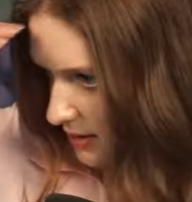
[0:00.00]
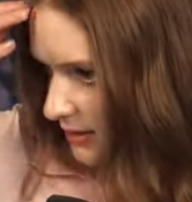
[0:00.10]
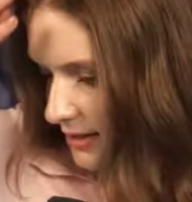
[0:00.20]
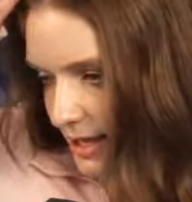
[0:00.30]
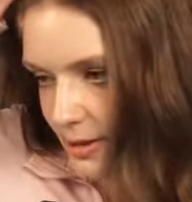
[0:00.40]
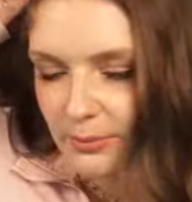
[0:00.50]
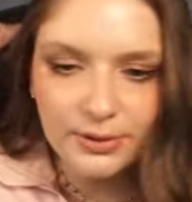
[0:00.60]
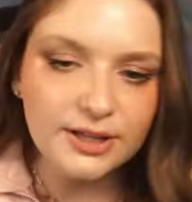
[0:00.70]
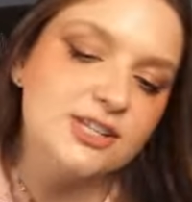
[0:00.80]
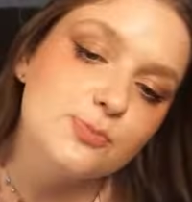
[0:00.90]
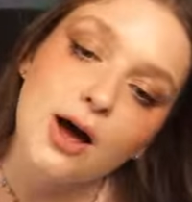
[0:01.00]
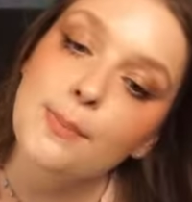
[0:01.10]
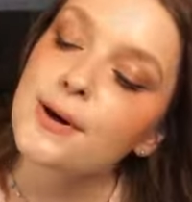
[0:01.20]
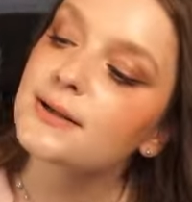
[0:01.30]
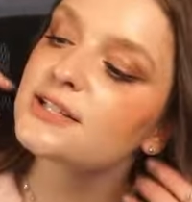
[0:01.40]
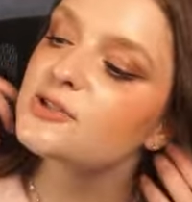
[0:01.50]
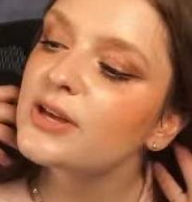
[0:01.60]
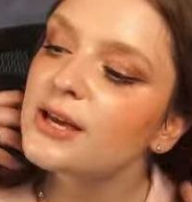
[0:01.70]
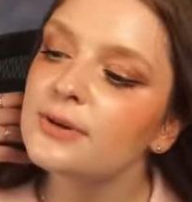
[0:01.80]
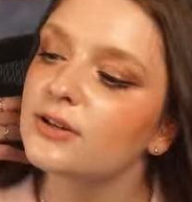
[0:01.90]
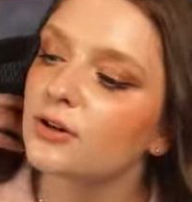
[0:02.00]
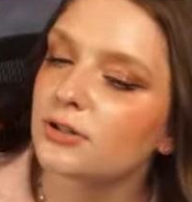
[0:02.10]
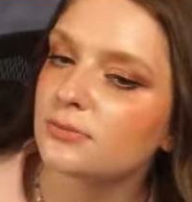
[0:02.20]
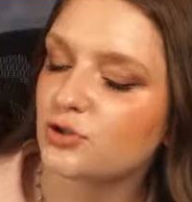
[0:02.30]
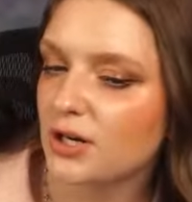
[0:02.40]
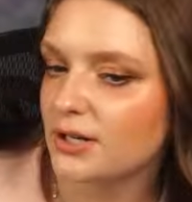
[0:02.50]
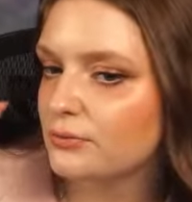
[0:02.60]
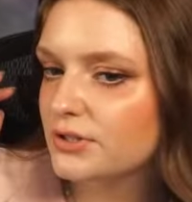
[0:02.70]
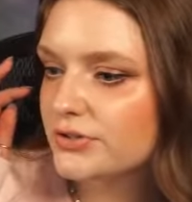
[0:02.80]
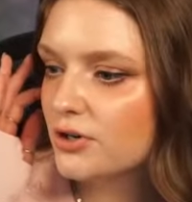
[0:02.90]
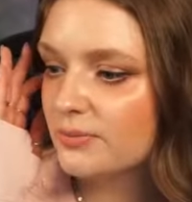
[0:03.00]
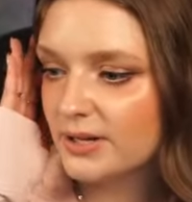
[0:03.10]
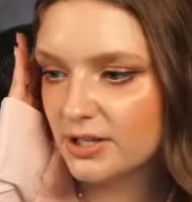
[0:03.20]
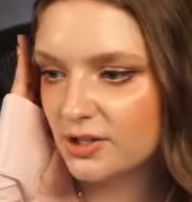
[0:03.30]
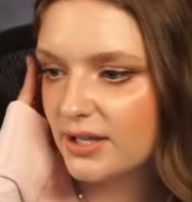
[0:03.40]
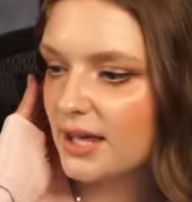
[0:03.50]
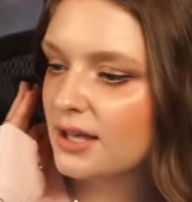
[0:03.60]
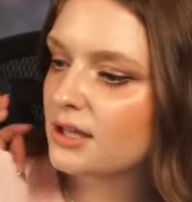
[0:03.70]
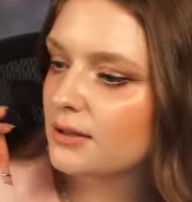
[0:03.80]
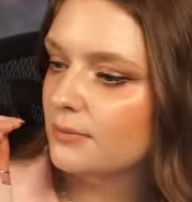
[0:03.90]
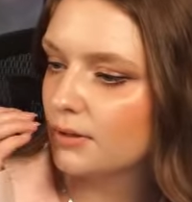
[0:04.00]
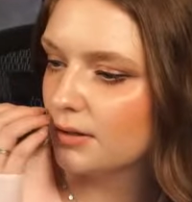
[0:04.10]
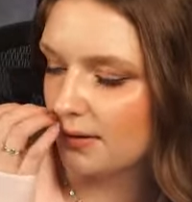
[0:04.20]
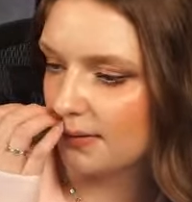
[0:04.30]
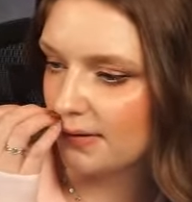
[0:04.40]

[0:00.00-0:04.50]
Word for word: Clem, please pop out this baby girl. I'm trying to restart my game.